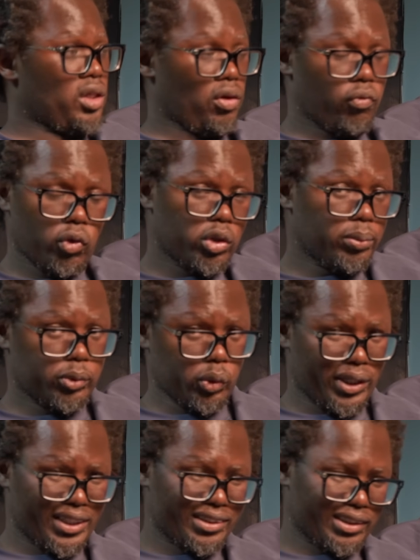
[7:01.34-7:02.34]
volume to
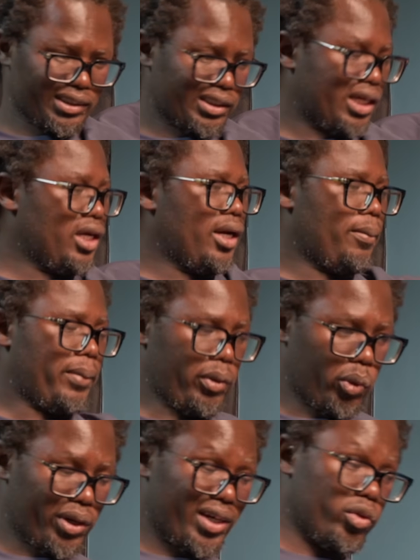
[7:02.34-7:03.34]
100,
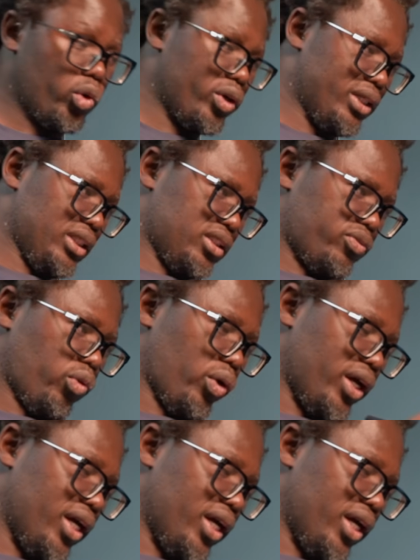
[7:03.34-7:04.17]
but what I know is for